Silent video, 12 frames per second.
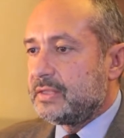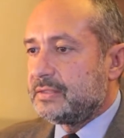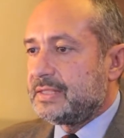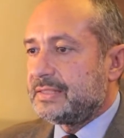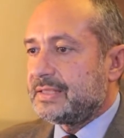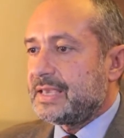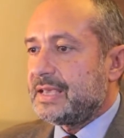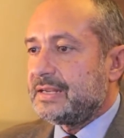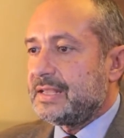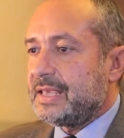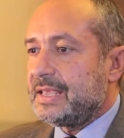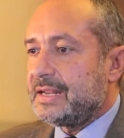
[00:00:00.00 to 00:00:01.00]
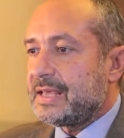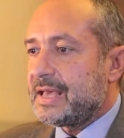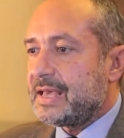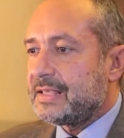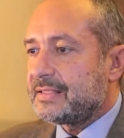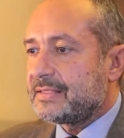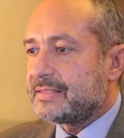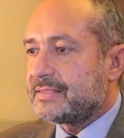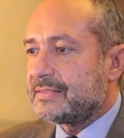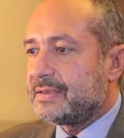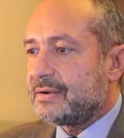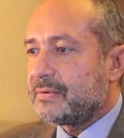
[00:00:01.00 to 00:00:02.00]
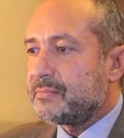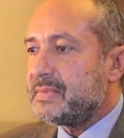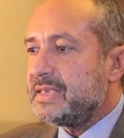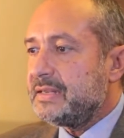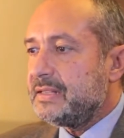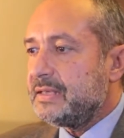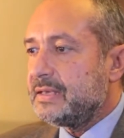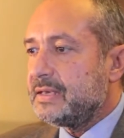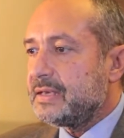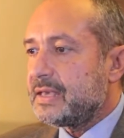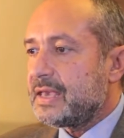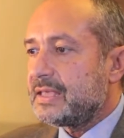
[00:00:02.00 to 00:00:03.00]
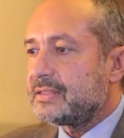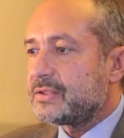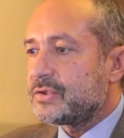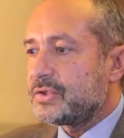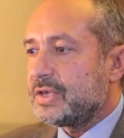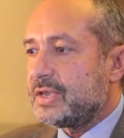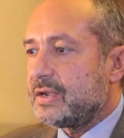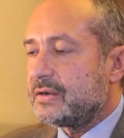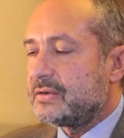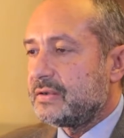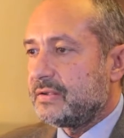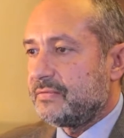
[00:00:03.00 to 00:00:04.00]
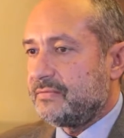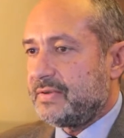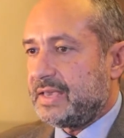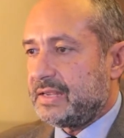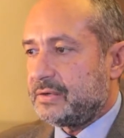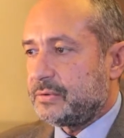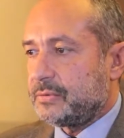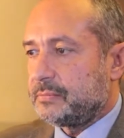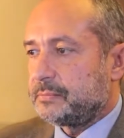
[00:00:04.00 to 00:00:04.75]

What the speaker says: that can enhance their meaning and shared value.